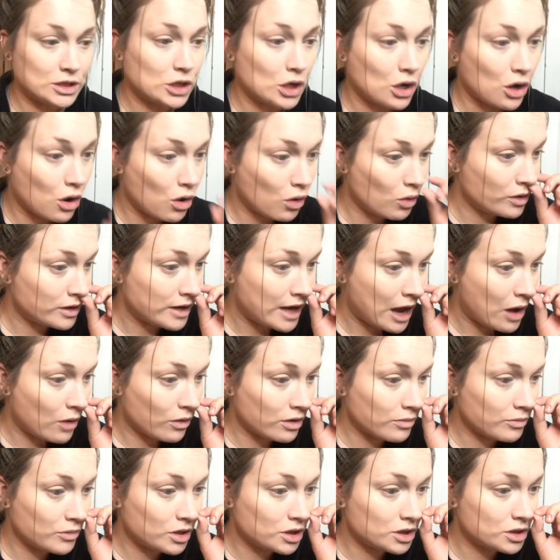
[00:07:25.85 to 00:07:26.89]
So now what
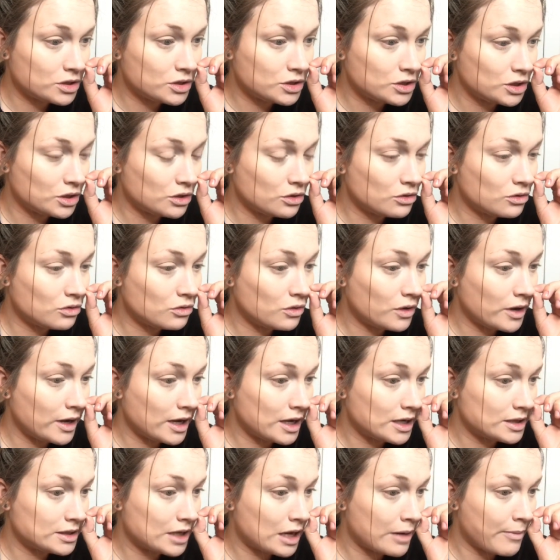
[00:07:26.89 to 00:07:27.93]
I'm gonna do
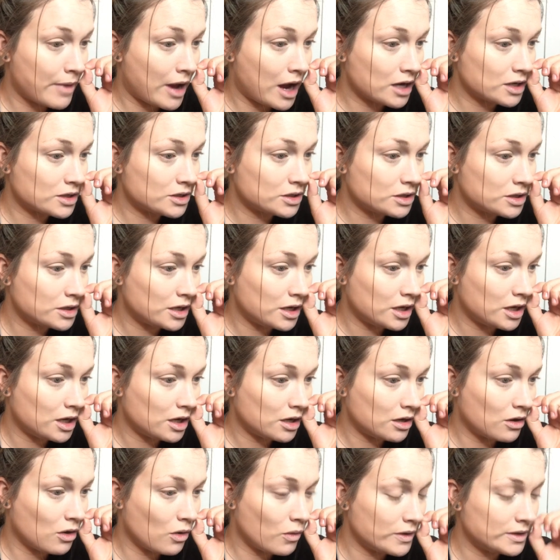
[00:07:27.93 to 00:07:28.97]
is I'm
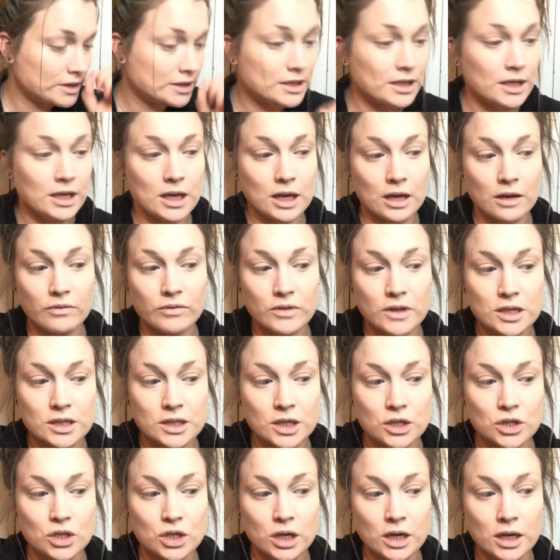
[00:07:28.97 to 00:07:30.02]
actually going to give this
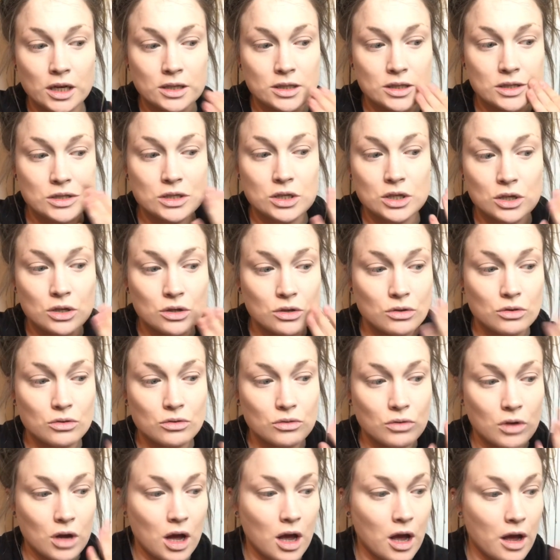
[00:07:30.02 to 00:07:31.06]
a chance to